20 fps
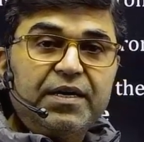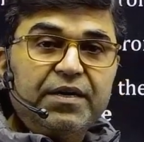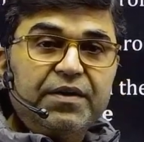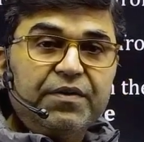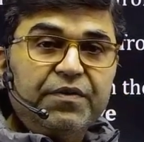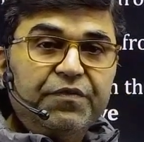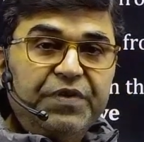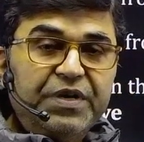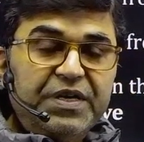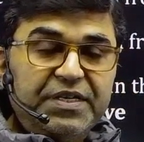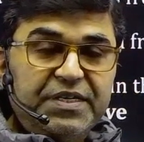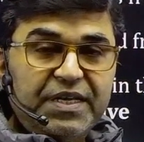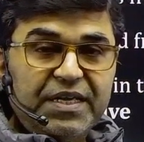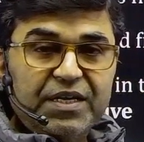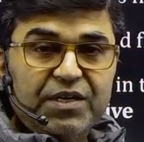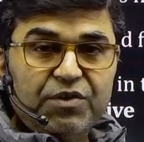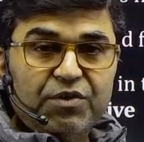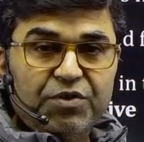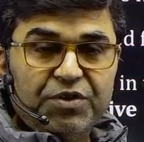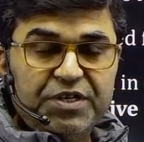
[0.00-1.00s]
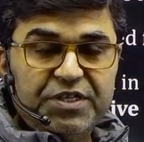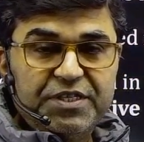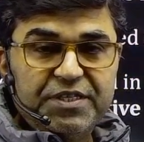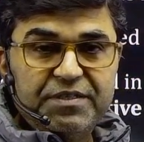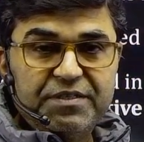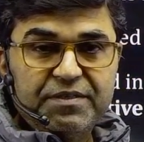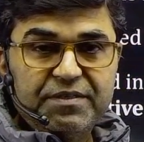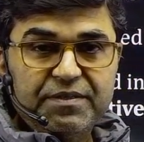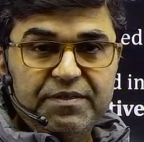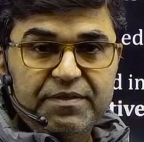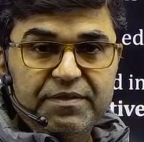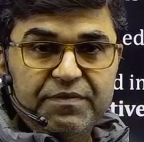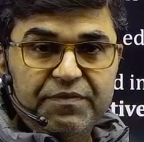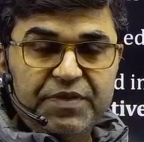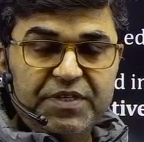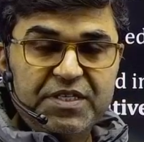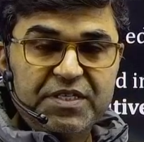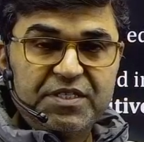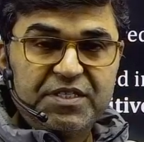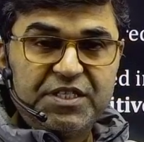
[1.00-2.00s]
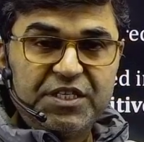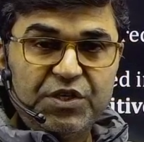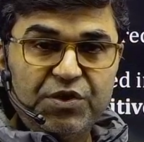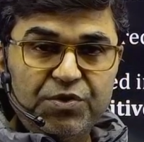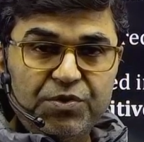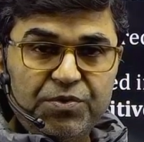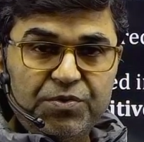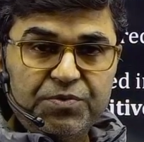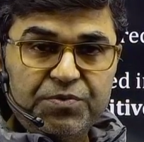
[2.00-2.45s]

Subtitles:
we take origin, which is 0,